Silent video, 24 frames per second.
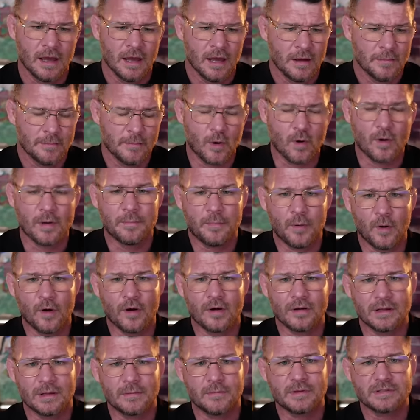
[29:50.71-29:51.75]
more
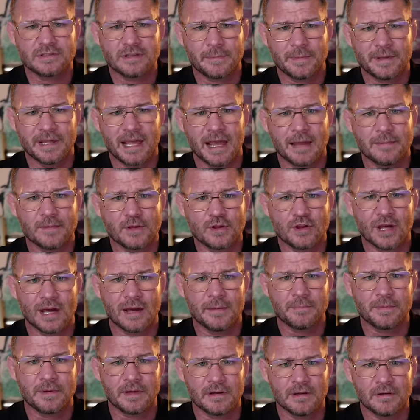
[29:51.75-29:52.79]
importantly was I became the
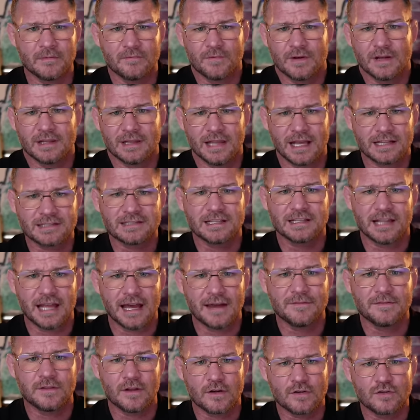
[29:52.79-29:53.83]
champion and realized a
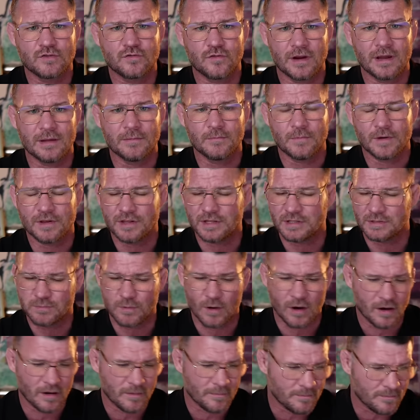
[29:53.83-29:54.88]
lifelong dream, which is what